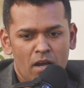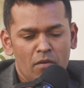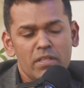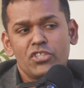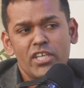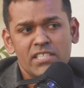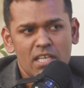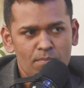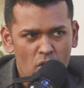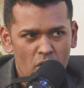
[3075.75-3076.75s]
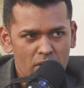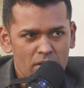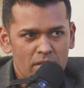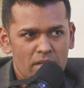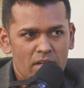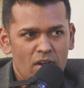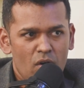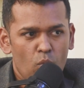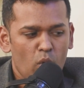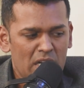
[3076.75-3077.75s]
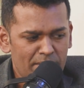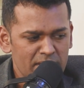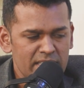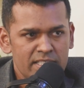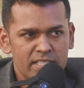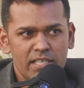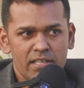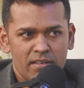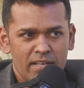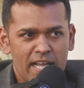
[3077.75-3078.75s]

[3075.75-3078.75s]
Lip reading: Now the chicks are born, whatever they see